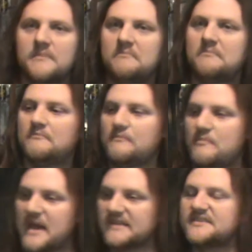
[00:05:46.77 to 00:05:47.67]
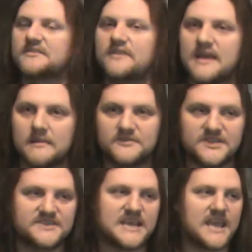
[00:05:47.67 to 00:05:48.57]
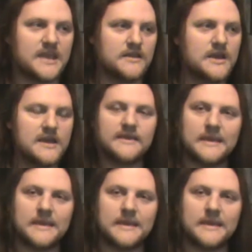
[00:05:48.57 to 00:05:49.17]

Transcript: But basically, I'm just saying,